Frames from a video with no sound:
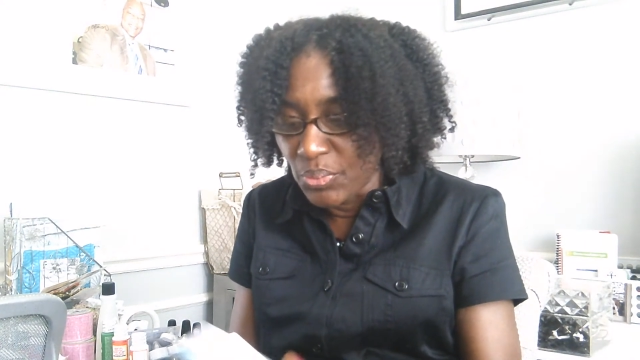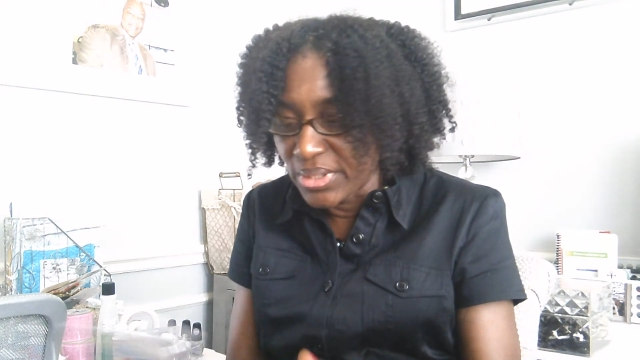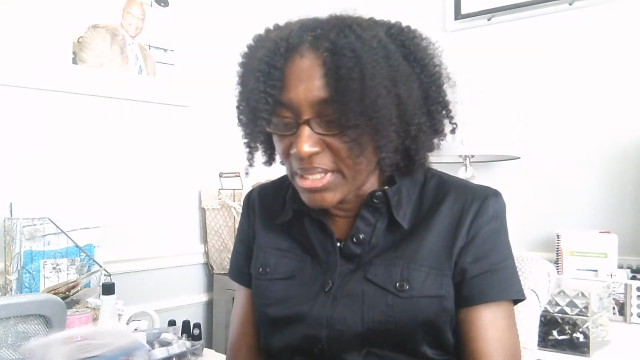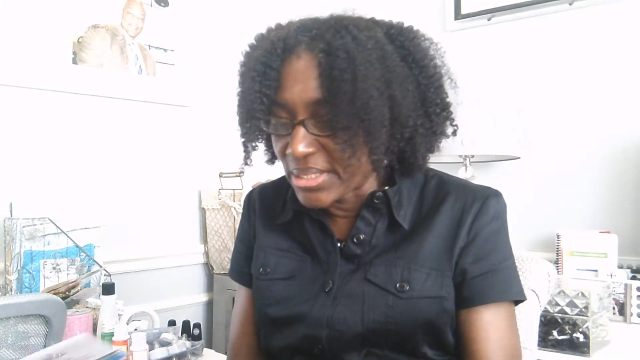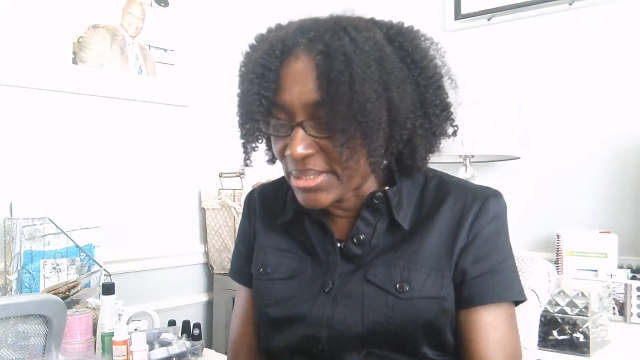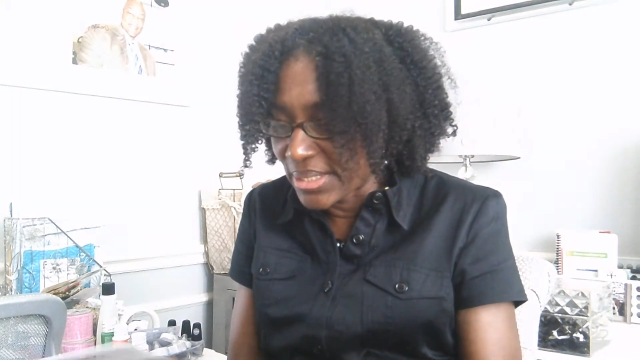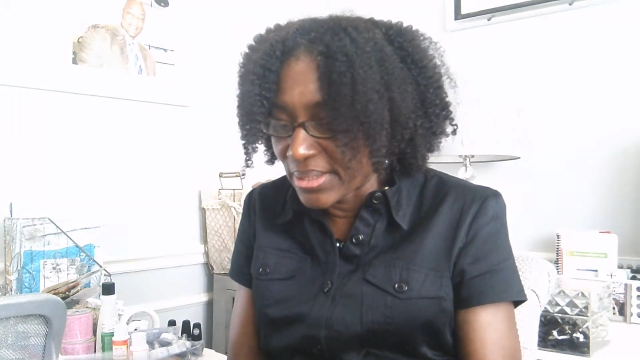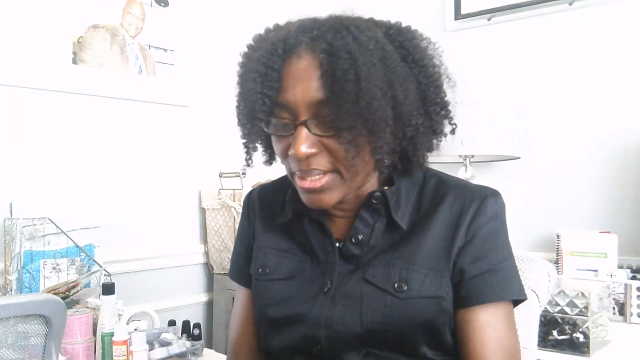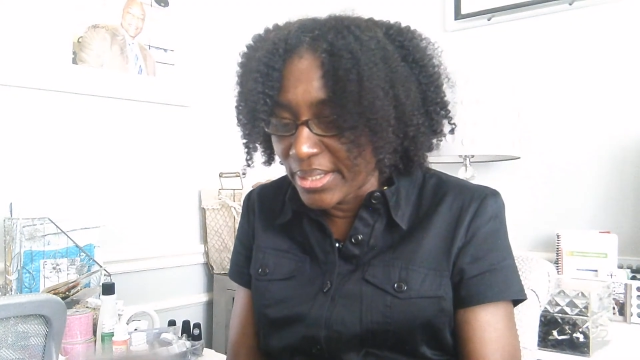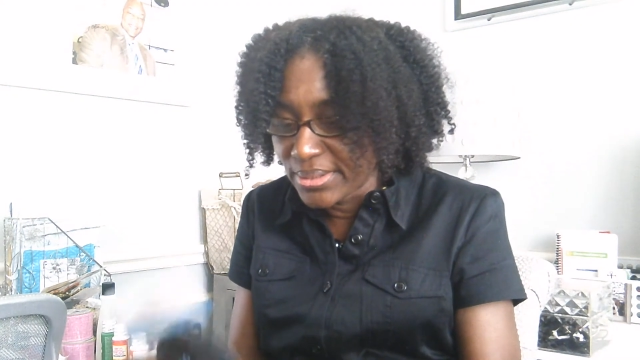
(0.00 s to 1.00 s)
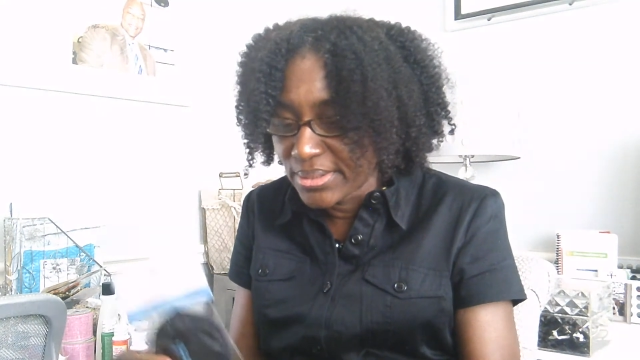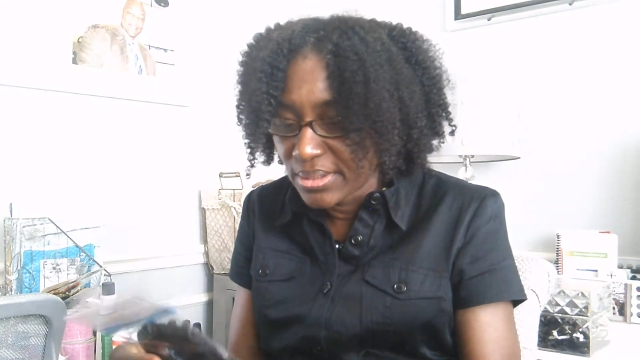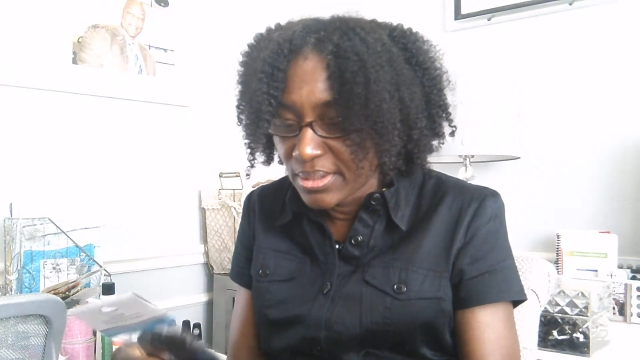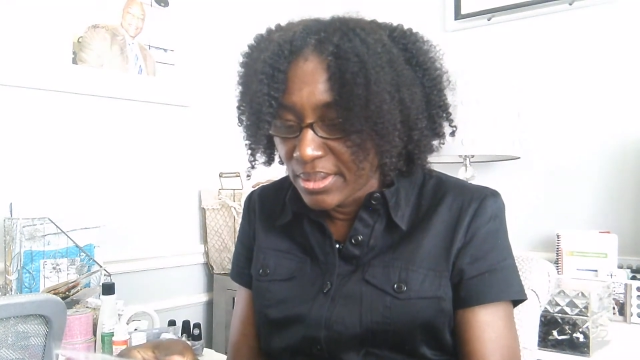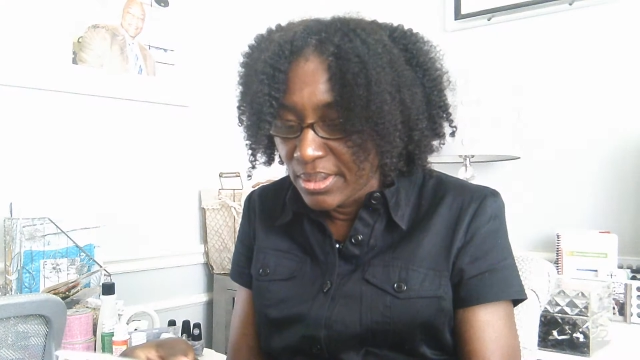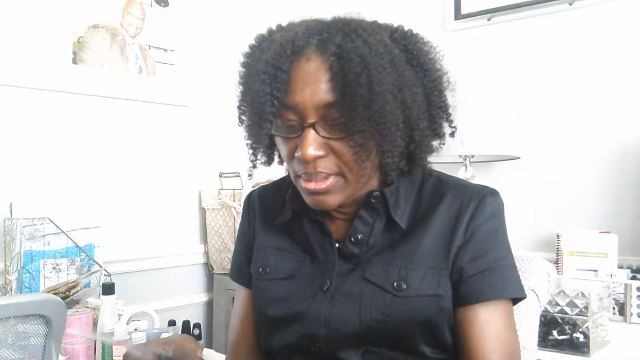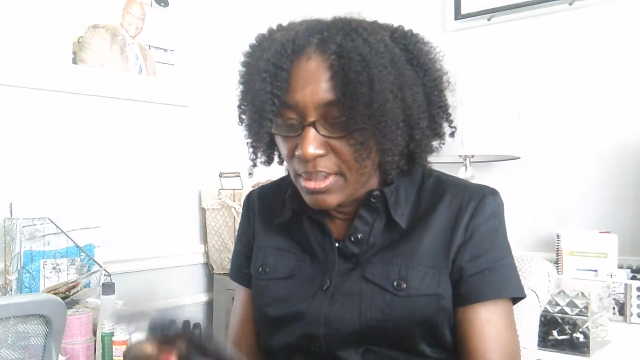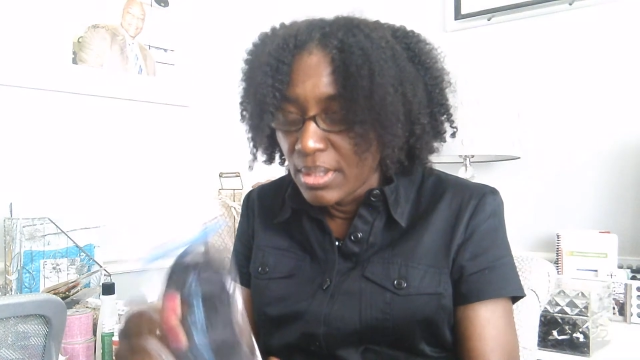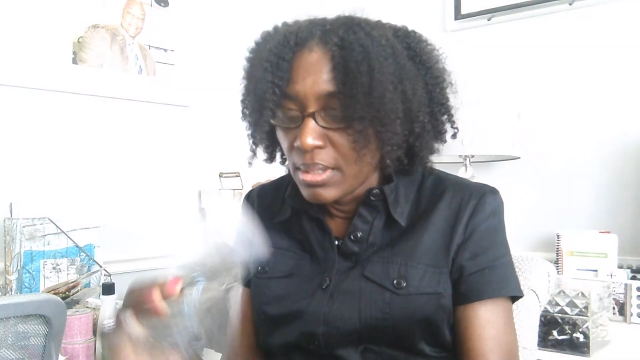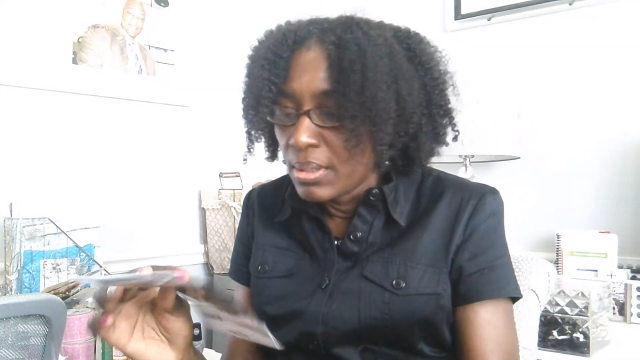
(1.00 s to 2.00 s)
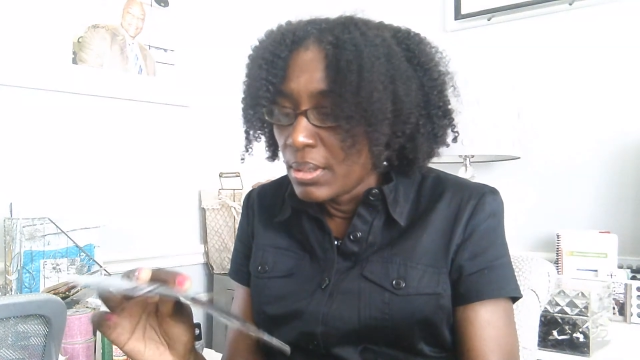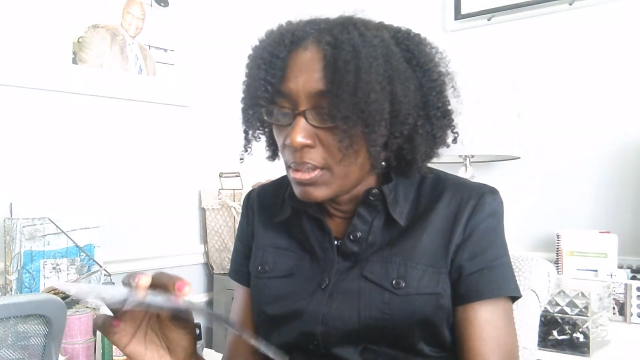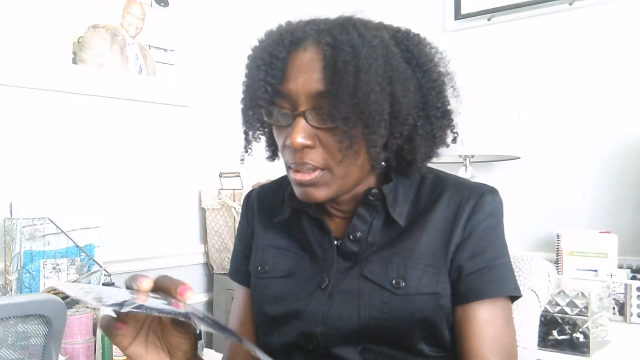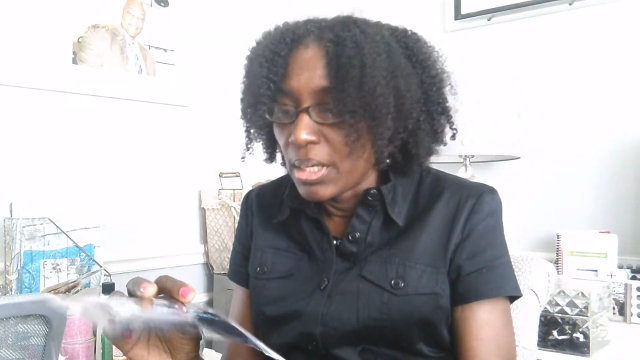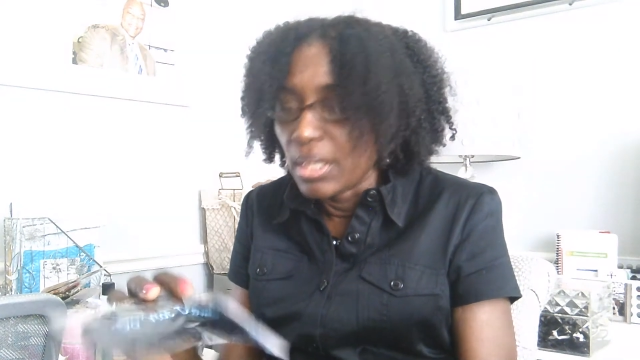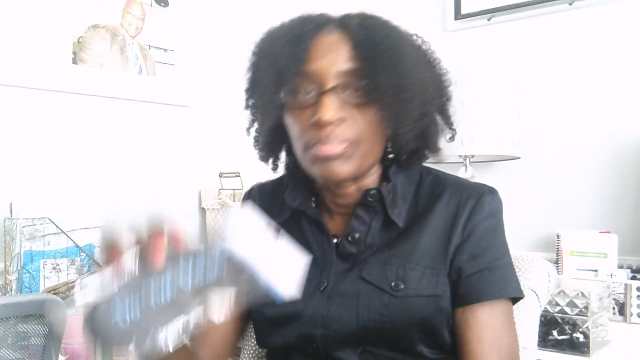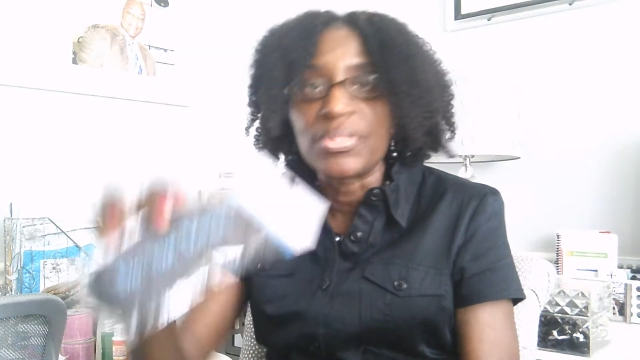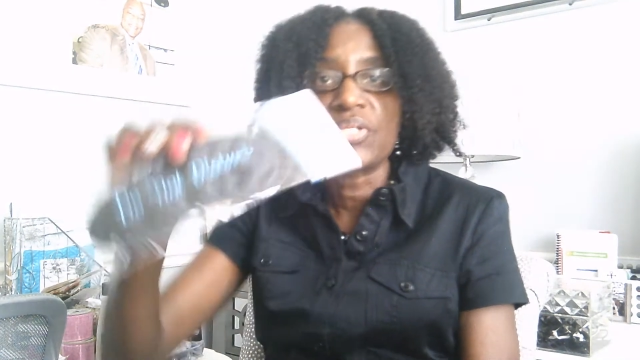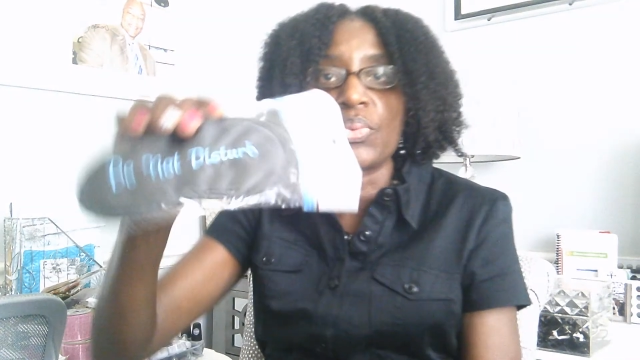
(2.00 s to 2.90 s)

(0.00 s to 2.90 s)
with these at night. This